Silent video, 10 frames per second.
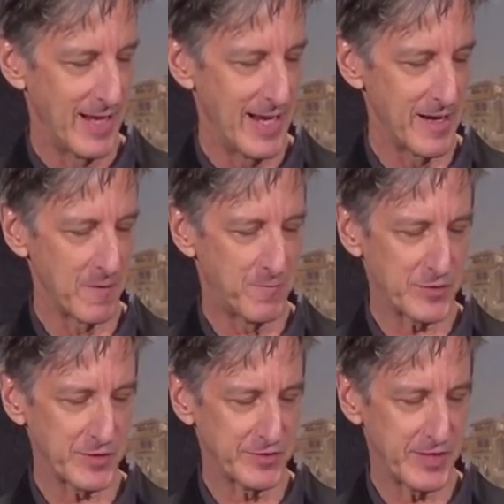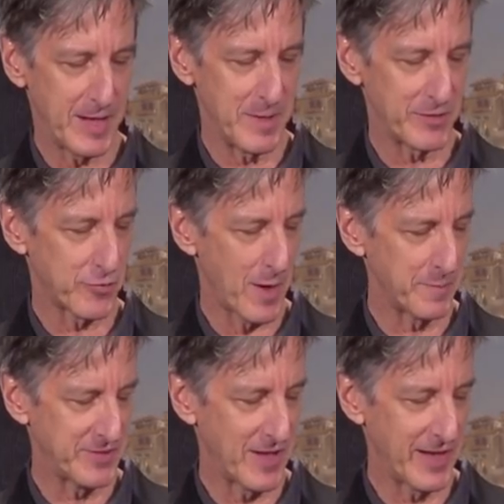In an official statement,
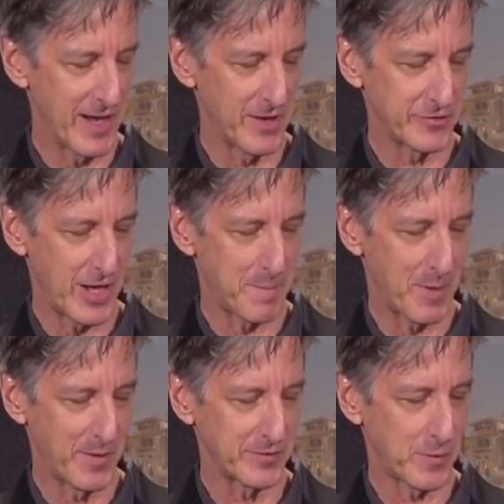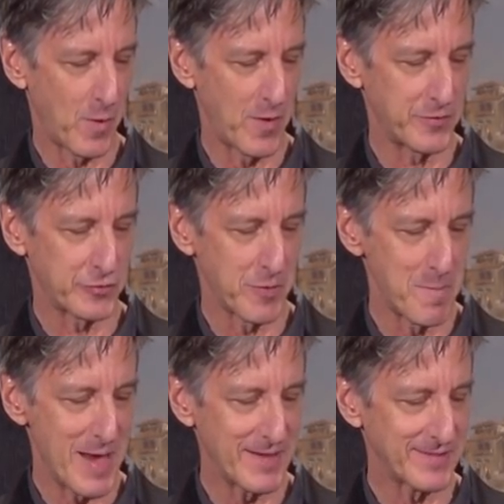Trump said that El Chapo's, quote,
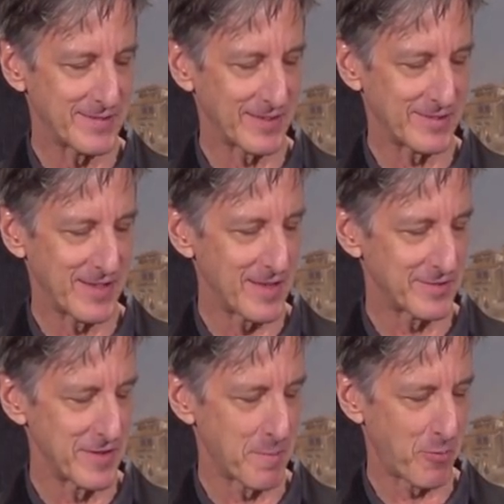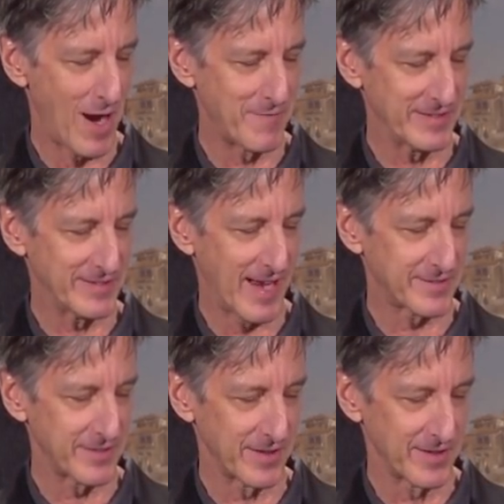tremendous success in the private
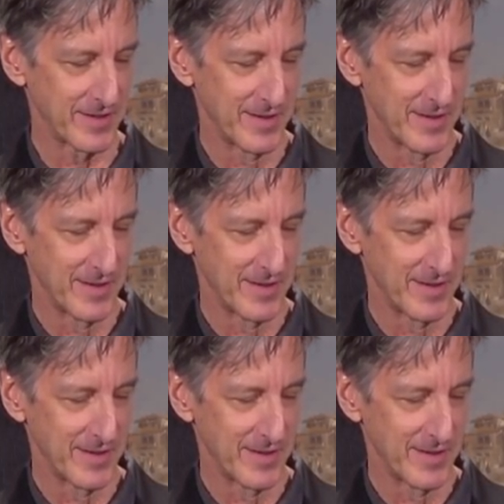sector